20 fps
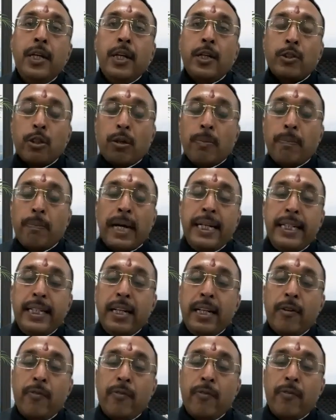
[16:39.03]
So my
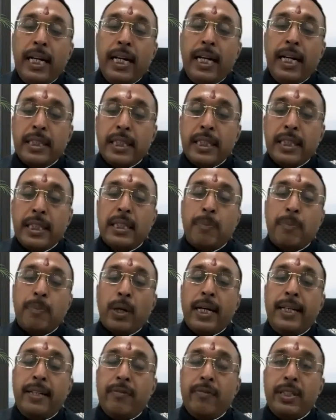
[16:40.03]
dear friend, this is the
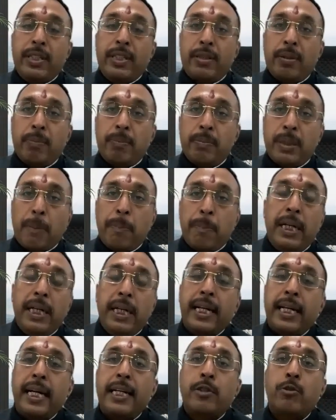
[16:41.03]
point which the
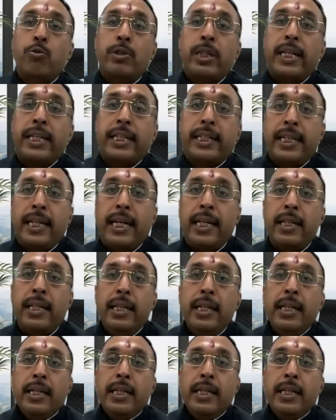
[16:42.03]
builder has to take care,